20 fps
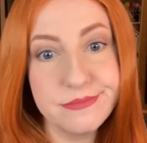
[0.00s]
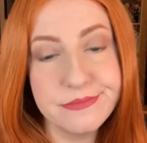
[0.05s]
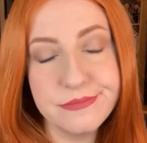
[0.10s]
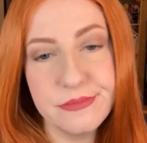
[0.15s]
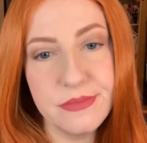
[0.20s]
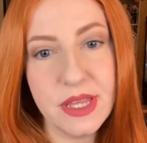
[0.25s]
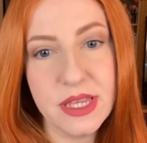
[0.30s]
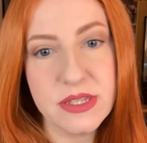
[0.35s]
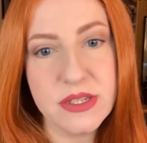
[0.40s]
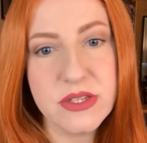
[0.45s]

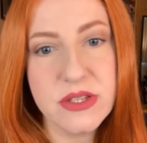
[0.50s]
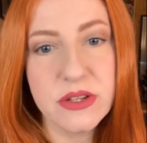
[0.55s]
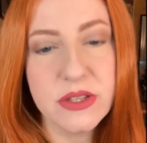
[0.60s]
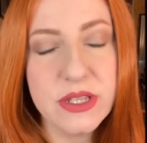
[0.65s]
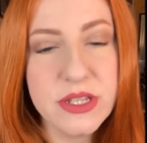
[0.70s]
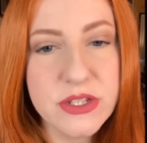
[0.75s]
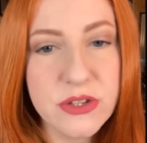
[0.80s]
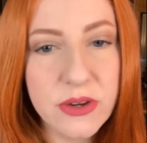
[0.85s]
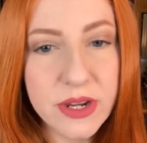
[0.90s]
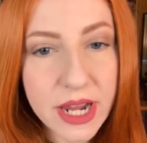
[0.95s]

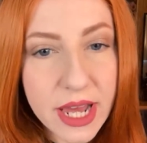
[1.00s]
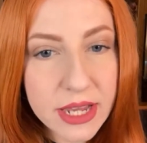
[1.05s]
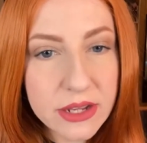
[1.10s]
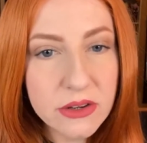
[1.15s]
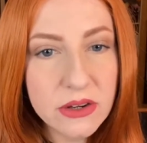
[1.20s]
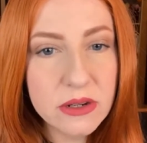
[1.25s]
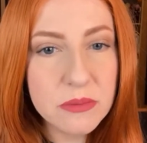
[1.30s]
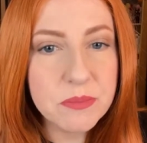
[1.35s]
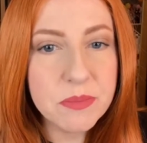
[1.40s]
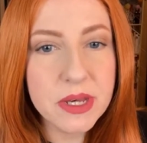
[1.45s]
necessarily screen
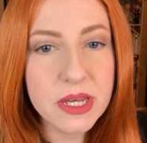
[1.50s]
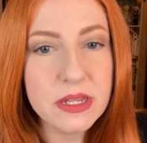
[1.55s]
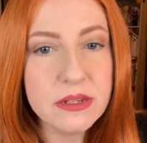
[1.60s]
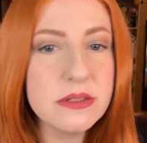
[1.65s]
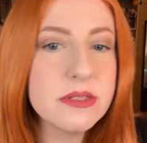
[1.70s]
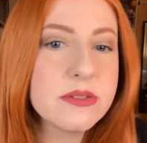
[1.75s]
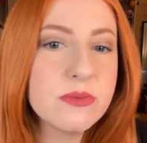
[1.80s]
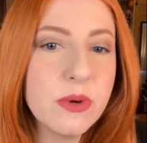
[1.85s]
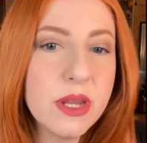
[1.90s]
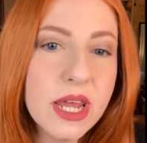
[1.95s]
accurate, but
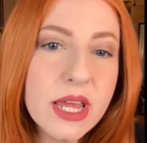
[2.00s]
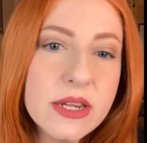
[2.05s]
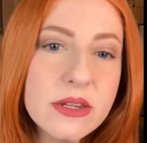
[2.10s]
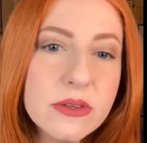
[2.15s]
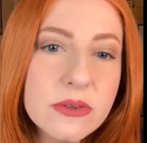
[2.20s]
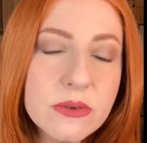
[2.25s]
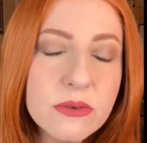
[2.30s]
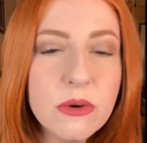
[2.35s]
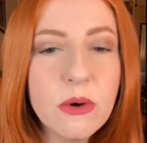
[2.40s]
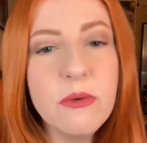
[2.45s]
it's what I
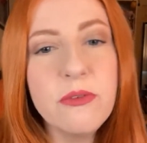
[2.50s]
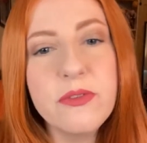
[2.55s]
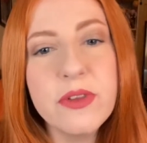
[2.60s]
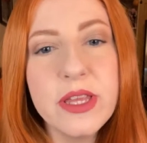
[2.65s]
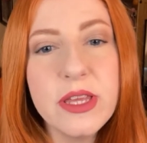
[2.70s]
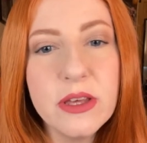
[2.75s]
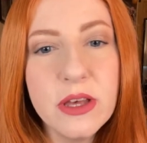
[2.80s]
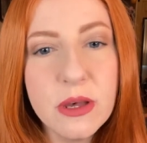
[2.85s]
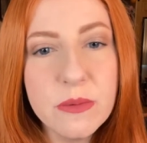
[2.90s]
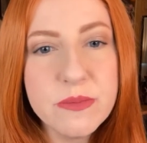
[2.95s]
do.
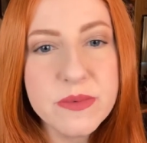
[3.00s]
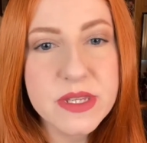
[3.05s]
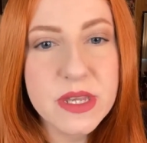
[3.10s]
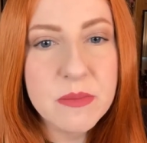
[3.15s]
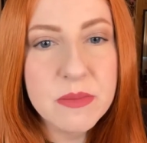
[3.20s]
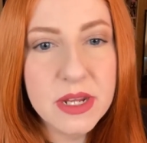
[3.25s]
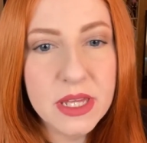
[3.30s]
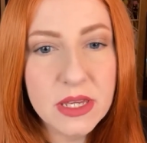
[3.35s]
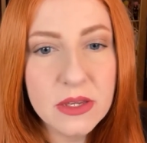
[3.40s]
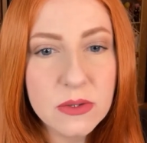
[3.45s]
Hopefully it helps
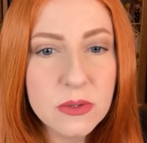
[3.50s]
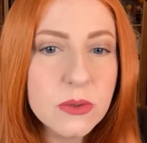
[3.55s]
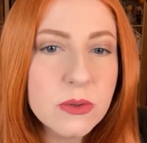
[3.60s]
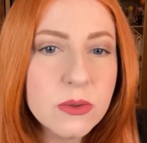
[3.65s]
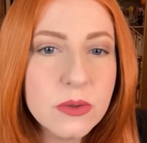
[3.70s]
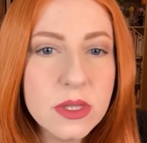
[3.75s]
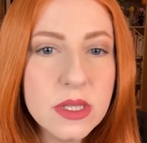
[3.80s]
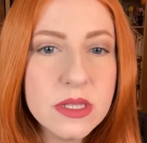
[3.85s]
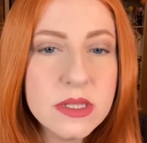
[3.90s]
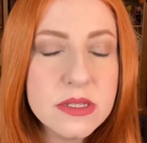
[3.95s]
somebody
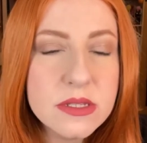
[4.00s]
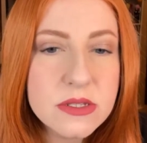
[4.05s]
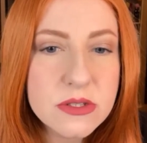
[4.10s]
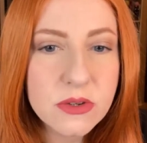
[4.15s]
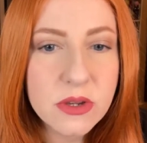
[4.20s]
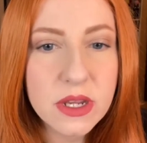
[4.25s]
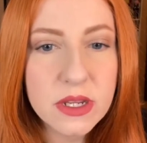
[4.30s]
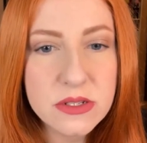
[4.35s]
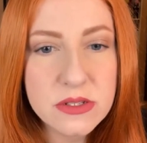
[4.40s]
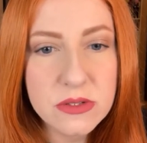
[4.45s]
who is
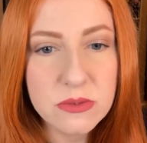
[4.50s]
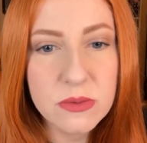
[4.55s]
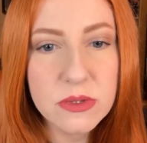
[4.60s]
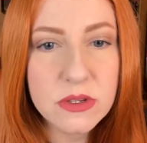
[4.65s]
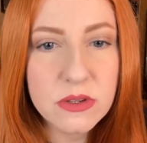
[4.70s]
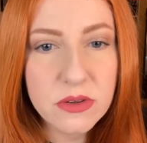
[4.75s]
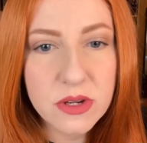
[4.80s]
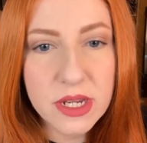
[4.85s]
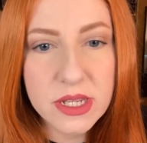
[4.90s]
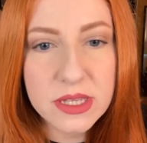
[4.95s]
trying to
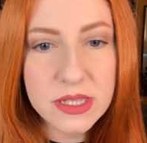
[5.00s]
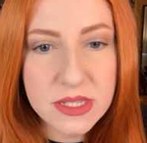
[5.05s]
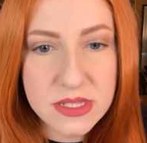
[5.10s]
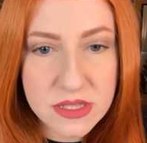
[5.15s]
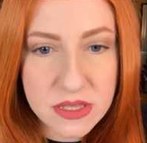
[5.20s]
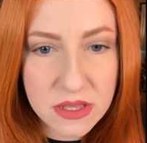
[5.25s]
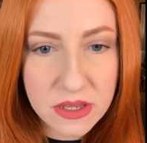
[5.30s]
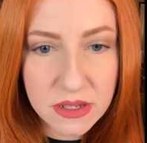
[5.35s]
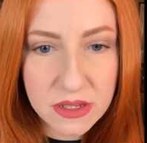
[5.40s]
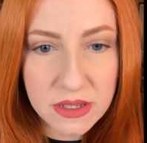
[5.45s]
recreate
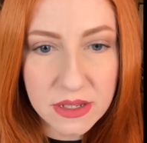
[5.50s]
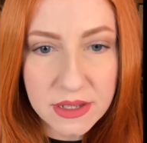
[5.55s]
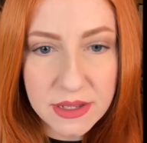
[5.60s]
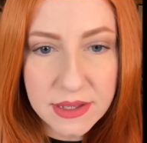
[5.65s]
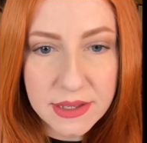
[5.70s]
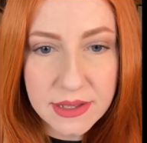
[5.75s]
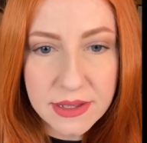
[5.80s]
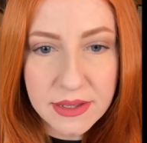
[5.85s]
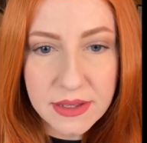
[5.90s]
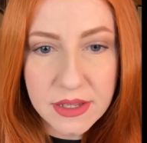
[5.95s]
this look
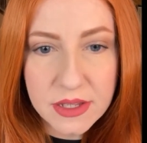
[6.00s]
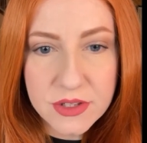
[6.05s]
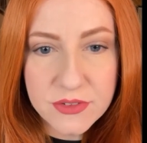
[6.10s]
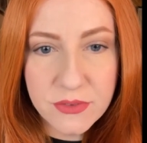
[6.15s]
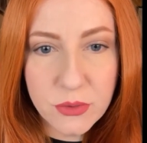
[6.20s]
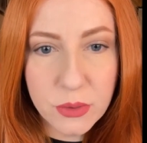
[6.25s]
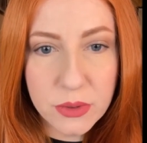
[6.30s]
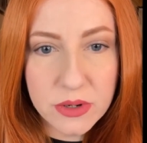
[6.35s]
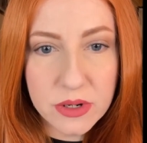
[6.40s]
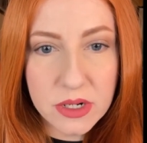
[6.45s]

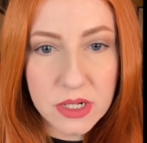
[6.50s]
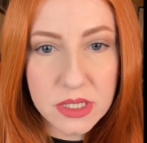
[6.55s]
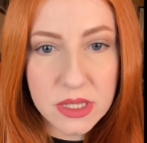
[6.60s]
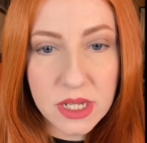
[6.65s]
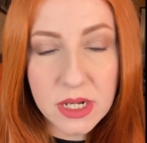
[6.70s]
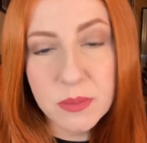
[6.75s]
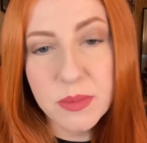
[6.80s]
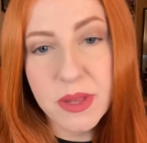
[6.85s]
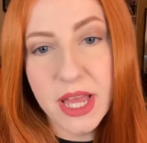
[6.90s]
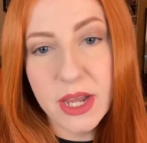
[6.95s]
for
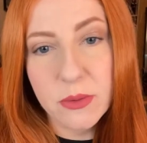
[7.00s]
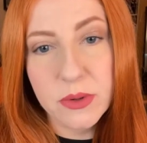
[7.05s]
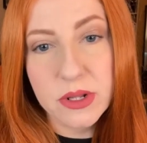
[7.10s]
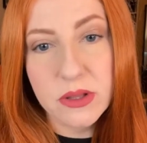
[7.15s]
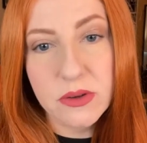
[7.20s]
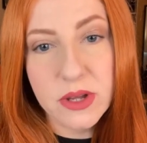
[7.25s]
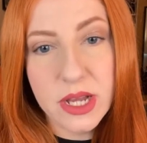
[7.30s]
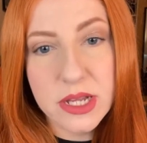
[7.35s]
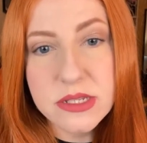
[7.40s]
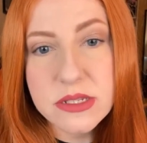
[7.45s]
their Black Widow
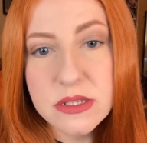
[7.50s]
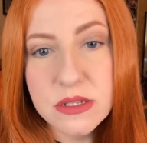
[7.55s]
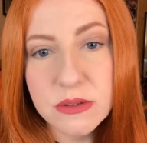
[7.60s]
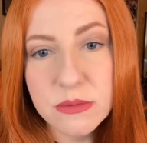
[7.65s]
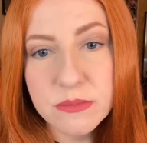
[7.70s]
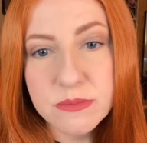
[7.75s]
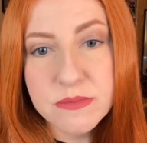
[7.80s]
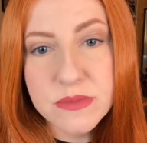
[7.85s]
costume.